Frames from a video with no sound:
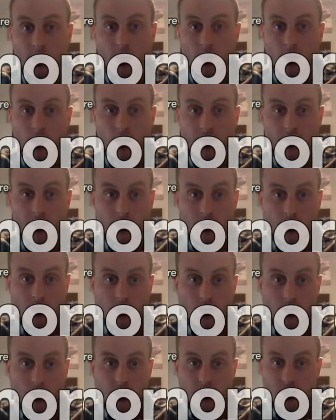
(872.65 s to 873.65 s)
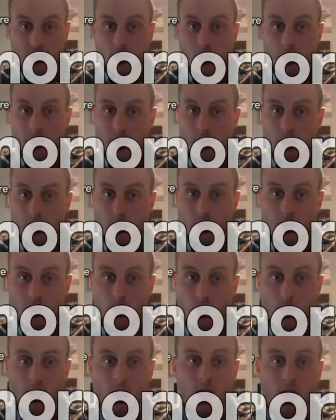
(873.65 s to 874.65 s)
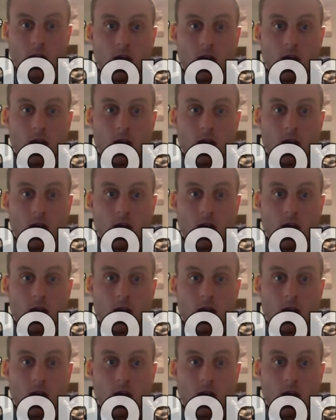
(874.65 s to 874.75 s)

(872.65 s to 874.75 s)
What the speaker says: kit offer, so let me just go over that with you quick.